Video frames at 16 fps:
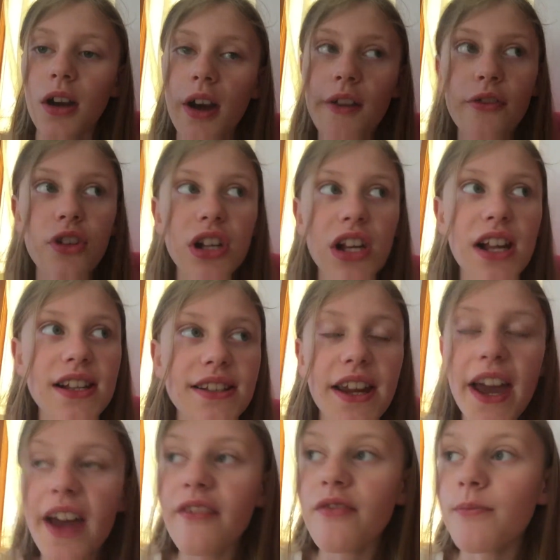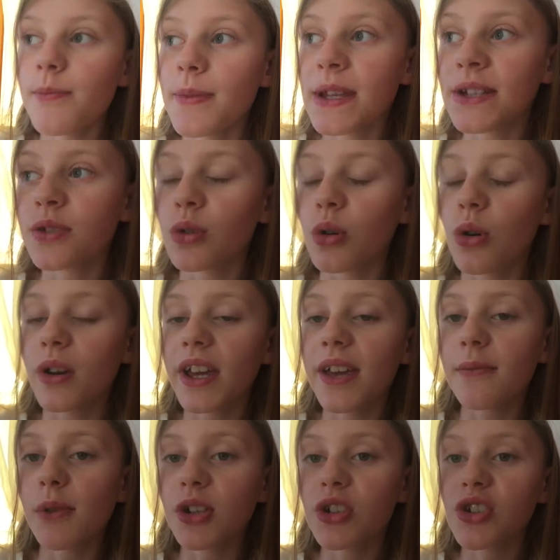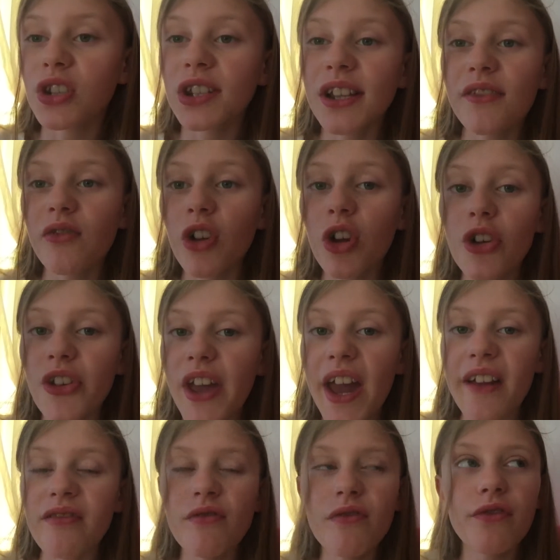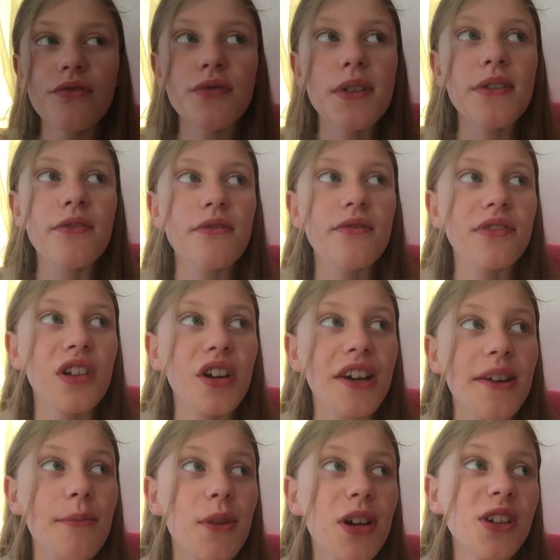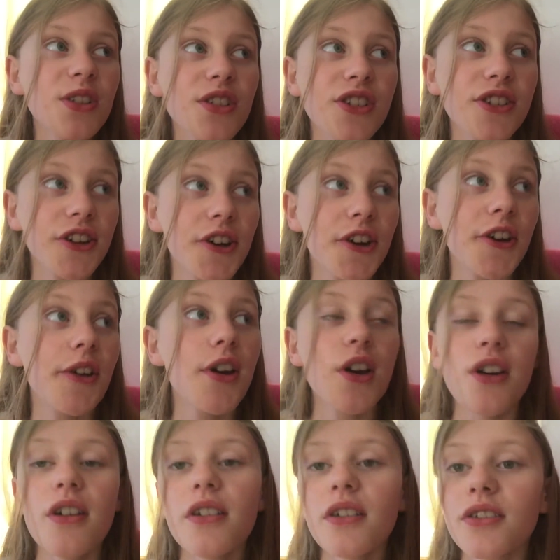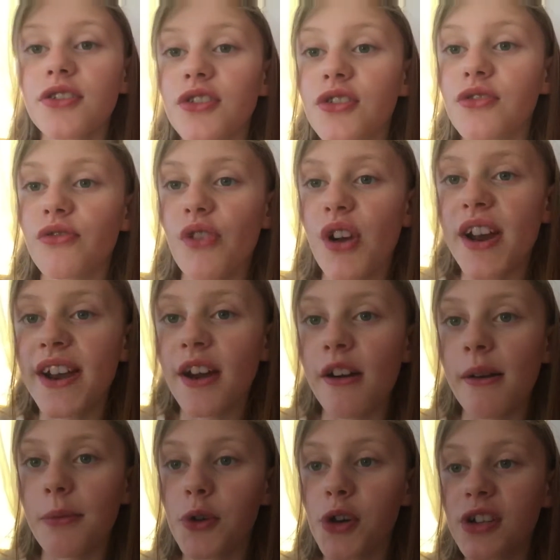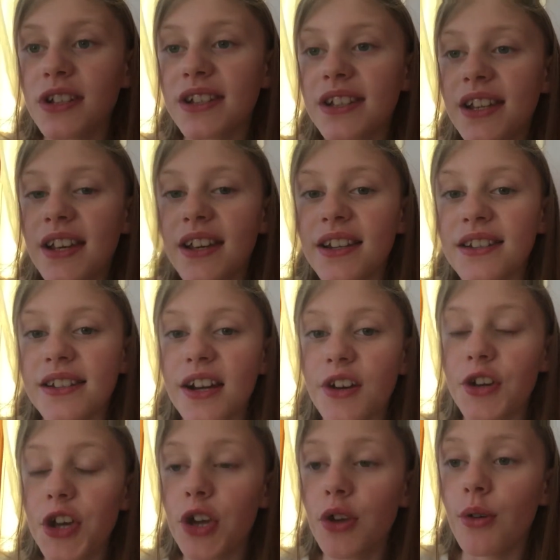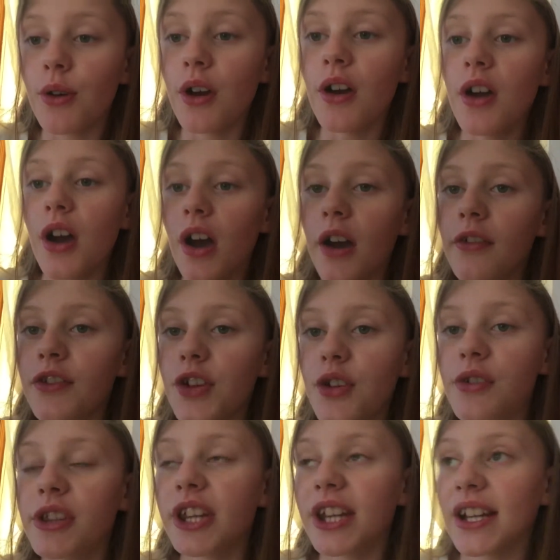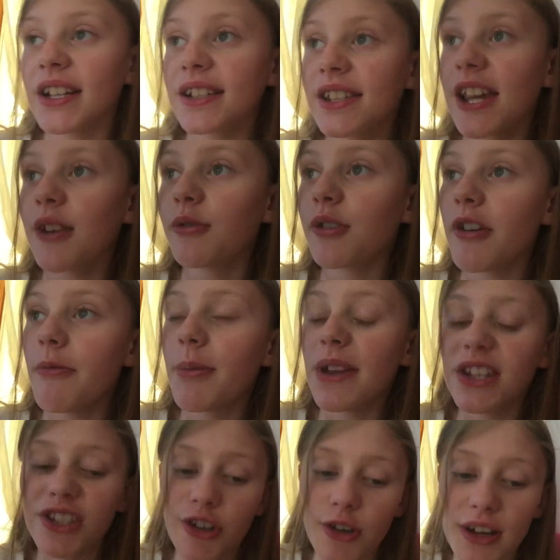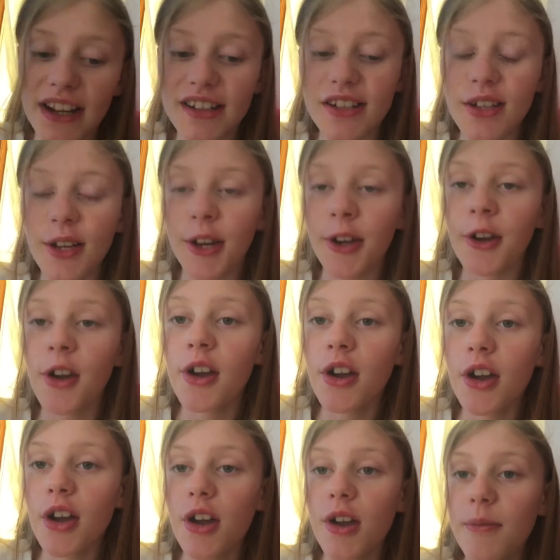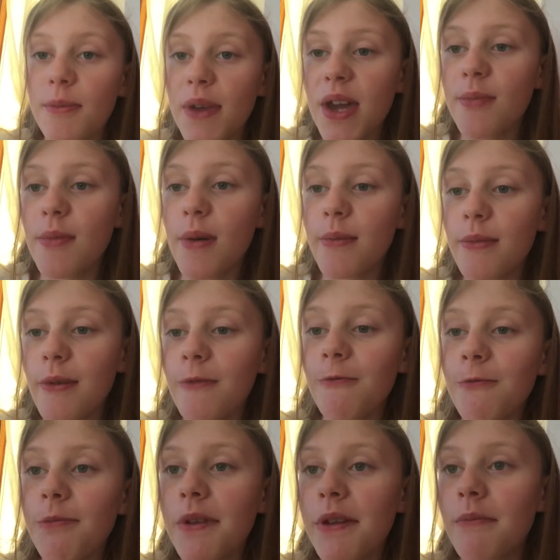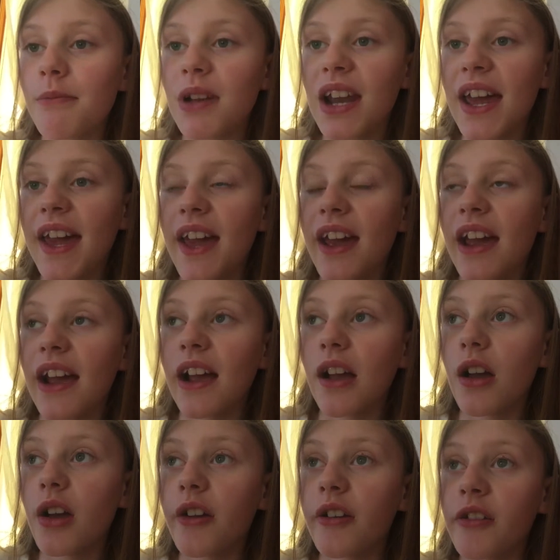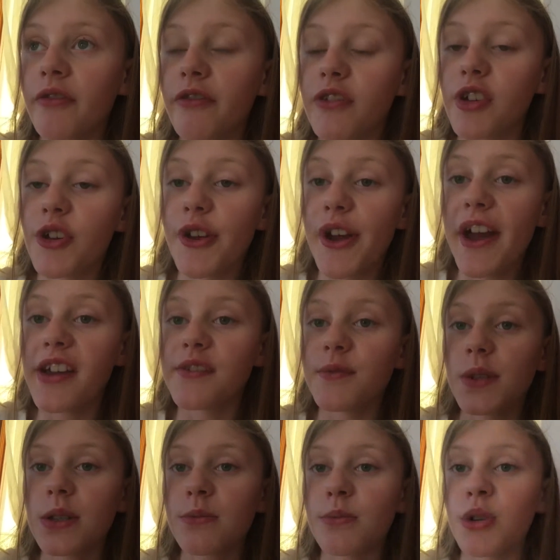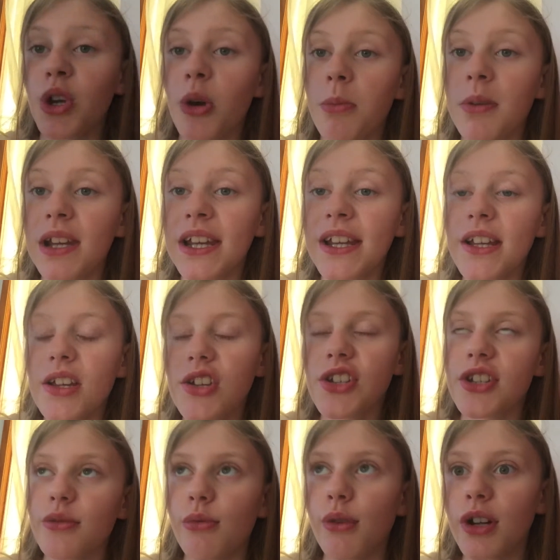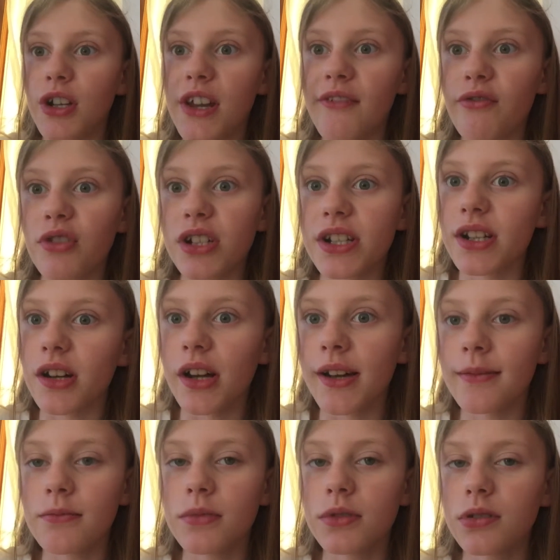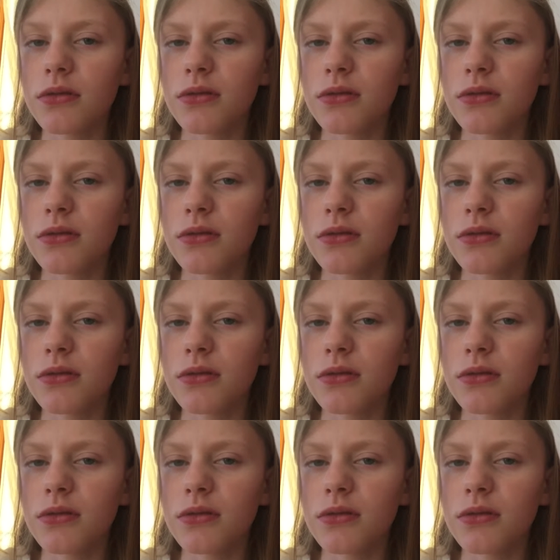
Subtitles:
I've realised I haven't been talking much in these vlogs. I haven't been vlogging much, so just right now I'm going to sit and tell you a few things that we've been doing. So. Me and my mum have been playing a few games of Monopoly. She won every time.